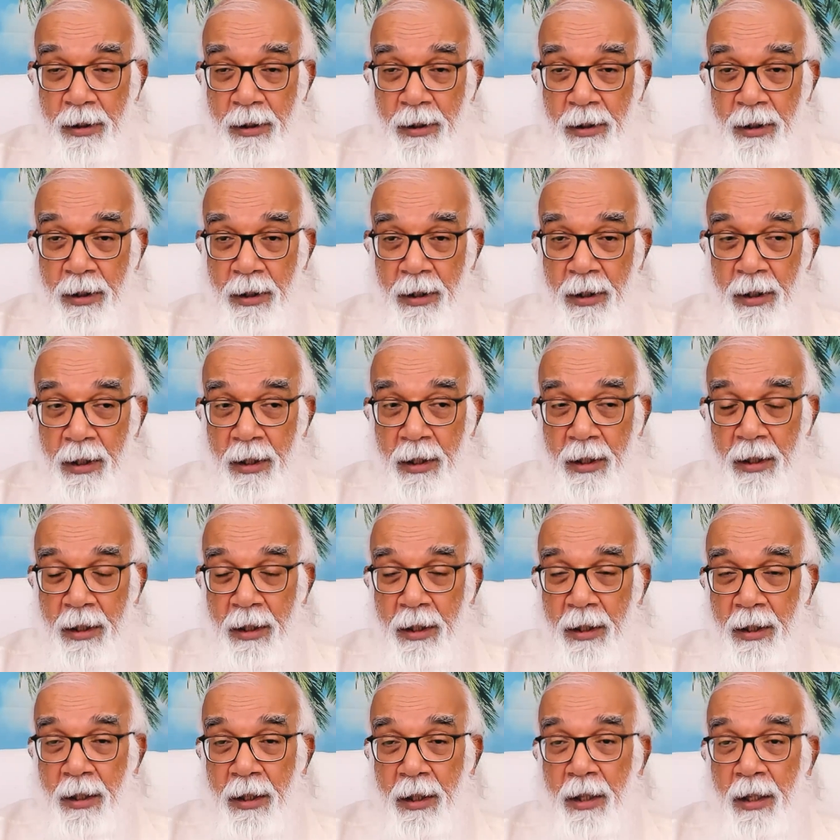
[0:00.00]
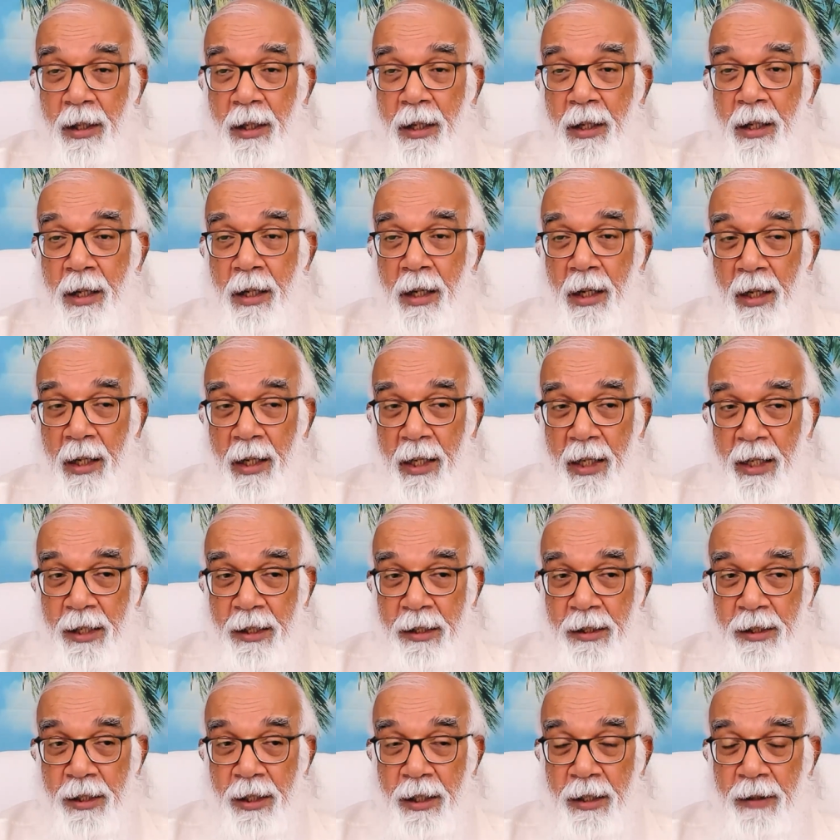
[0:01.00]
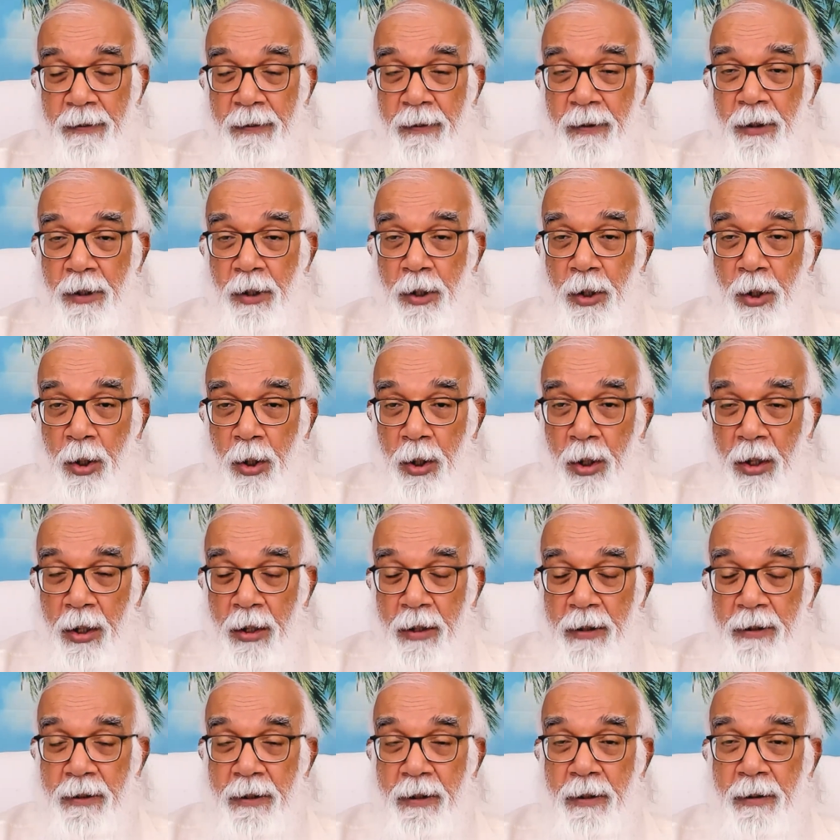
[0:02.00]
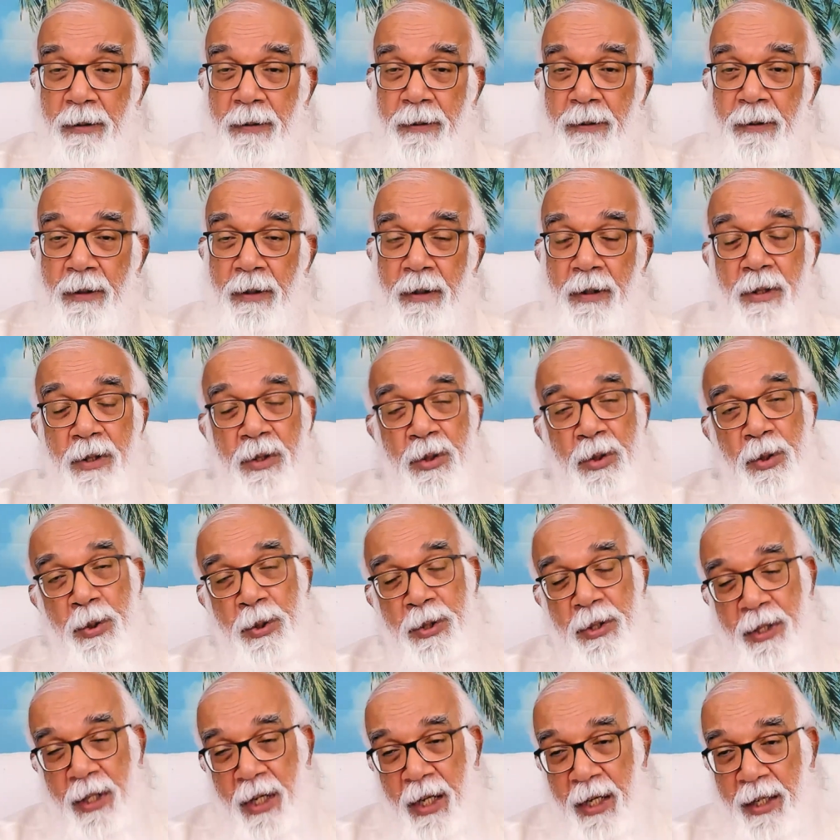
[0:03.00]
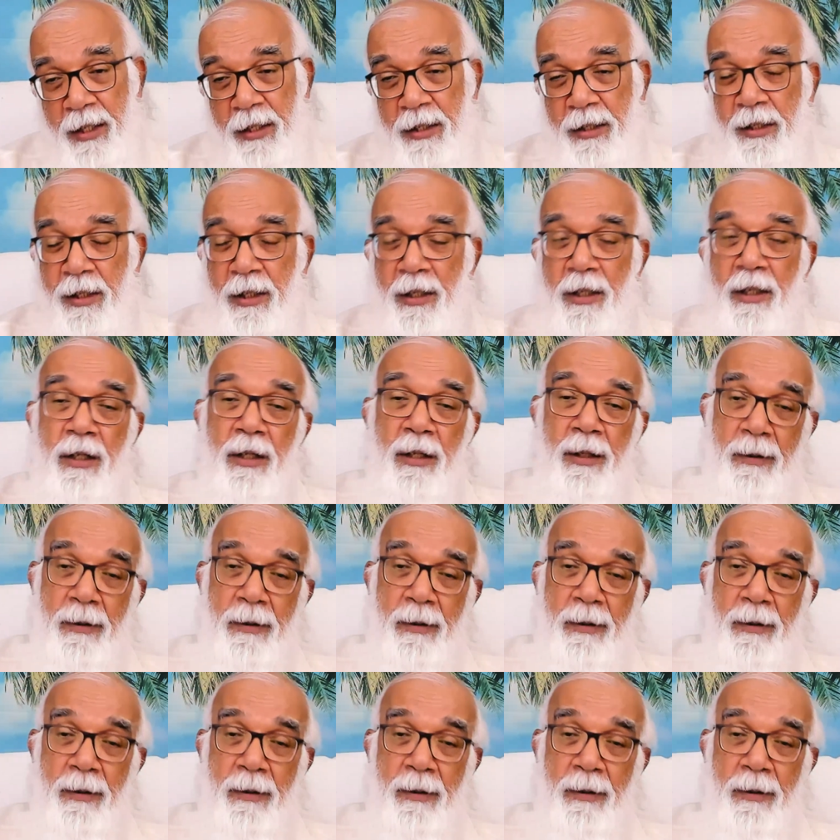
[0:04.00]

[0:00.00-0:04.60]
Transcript: the collective laws of the society.